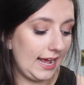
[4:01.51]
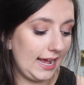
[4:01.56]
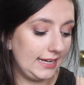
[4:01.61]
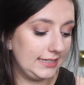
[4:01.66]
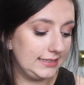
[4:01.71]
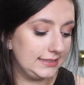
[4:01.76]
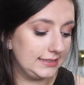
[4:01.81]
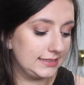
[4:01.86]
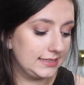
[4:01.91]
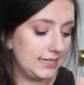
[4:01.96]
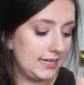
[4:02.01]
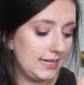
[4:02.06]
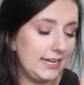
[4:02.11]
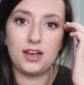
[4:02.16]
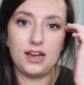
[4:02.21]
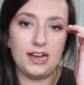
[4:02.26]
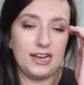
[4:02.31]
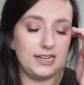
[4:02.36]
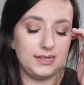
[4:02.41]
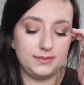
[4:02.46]
And
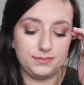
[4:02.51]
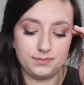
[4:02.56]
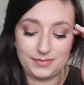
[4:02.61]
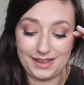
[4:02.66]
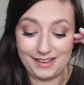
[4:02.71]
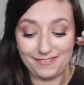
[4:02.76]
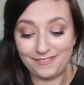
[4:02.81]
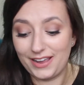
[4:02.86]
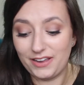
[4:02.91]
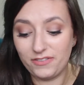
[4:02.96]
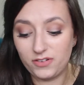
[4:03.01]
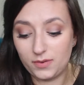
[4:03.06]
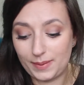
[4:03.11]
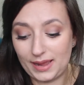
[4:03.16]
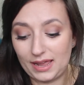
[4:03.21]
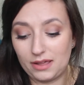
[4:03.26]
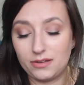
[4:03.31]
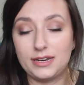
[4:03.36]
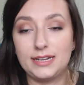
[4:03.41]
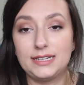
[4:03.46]
my favourite
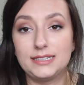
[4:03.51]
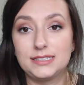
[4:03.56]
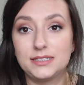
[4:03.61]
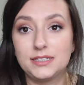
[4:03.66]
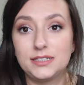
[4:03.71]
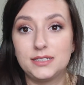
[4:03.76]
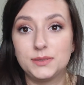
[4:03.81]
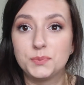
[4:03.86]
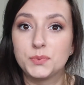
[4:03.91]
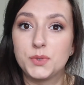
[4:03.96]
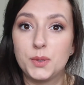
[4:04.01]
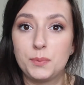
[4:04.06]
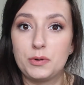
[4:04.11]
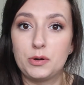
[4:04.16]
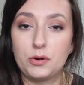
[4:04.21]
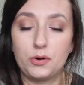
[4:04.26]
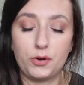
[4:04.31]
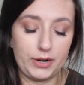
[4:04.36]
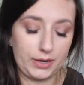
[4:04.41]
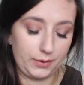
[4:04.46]
powder is the Soap
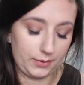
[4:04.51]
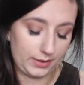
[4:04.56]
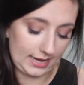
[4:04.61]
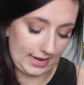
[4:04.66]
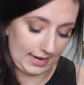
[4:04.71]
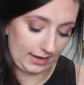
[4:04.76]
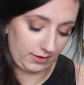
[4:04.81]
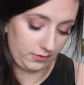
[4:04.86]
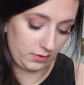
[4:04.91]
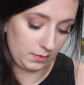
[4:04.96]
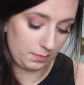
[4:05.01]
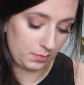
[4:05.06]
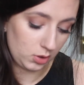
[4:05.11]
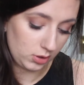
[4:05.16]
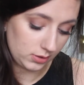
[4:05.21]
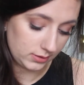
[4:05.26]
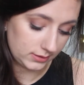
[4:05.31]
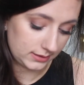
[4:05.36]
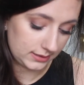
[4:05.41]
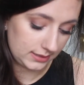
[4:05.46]
& Glory One Heck of a
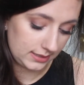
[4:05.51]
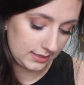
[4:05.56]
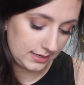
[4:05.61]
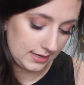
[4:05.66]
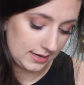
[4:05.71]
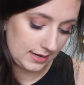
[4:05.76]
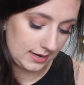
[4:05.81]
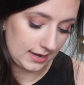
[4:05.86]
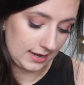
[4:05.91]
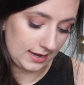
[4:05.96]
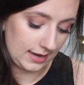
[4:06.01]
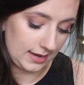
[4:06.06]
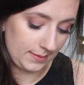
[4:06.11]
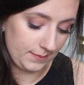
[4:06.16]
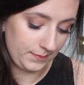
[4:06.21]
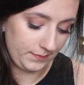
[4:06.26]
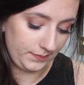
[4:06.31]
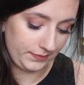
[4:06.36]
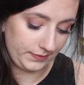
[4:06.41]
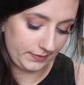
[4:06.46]
Blot.
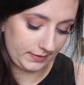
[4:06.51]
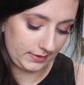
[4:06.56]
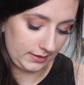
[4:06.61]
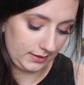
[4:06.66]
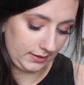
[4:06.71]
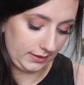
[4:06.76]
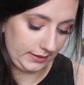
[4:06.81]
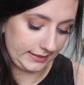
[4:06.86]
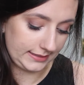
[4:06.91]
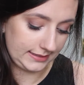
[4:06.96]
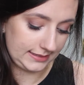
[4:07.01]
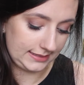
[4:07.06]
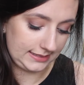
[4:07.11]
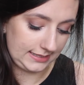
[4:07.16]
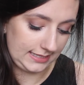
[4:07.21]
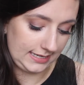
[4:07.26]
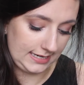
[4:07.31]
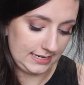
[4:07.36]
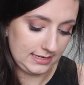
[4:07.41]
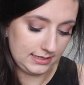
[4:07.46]
You can
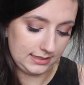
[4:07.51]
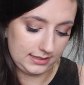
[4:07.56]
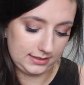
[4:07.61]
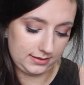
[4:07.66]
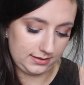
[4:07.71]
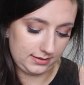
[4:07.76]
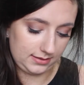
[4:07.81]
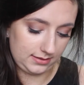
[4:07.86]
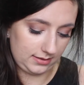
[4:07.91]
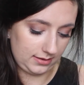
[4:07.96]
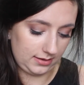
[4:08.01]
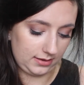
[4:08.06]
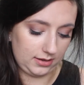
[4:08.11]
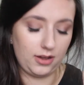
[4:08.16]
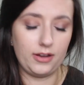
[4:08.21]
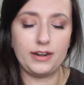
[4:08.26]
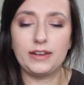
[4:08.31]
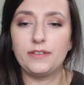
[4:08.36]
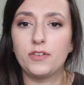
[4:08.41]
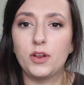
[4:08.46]
see, I
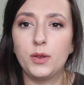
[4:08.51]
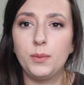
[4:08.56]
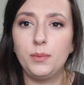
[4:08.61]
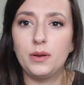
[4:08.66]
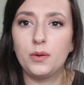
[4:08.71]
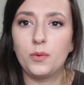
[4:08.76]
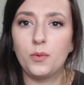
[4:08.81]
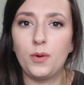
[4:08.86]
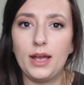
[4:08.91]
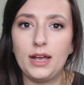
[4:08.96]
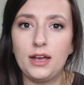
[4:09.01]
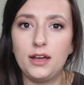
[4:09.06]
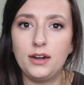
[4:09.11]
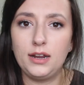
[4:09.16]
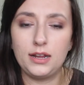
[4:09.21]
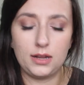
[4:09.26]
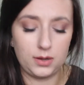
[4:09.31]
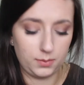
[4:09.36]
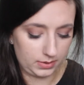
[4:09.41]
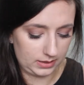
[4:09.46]
can't even open it. Why can't
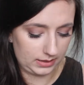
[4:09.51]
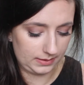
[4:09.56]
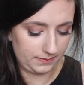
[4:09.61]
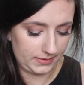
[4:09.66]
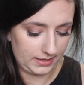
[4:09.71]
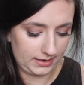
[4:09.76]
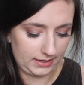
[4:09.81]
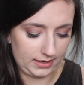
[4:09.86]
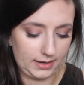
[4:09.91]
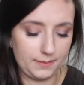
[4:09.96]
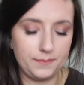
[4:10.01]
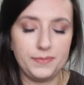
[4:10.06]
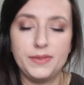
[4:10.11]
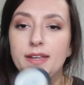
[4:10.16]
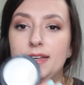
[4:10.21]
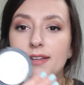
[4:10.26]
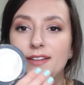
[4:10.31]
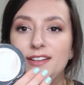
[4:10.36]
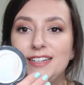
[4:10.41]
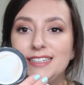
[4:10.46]
I open it? There you go.
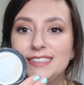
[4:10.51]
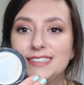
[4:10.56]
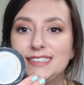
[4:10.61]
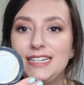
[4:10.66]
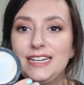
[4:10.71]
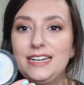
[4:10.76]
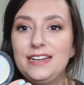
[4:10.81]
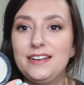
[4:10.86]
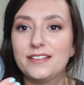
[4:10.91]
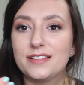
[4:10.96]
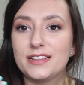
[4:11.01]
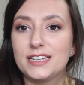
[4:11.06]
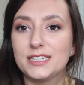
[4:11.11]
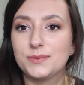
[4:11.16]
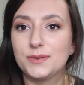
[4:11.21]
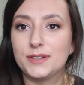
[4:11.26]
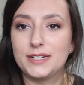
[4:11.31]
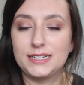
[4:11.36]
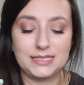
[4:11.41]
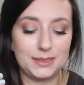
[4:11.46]
You can see
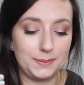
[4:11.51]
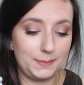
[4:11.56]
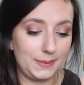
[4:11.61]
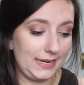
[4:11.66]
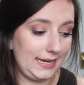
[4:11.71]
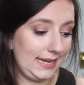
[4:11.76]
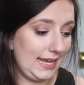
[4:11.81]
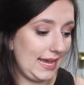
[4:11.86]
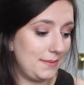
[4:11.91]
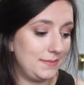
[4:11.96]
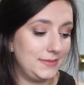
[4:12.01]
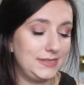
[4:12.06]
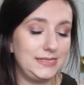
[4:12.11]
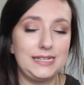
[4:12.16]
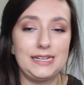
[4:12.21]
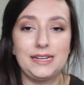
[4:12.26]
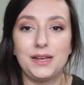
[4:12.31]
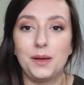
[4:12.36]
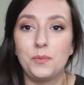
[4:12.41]
this one is completely empty.